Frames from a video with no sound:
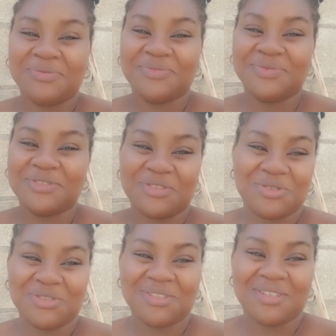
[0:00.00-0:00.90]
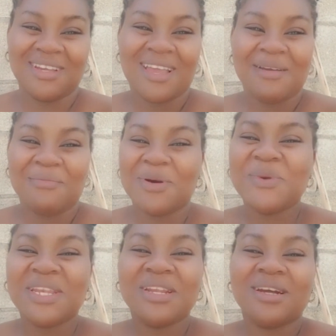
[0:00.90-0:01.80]
So, but me
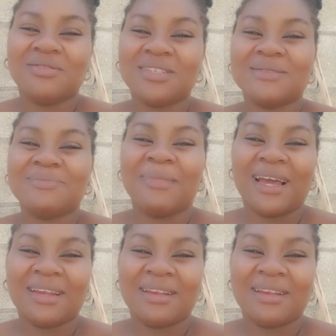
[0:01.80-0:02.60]
nervous bad.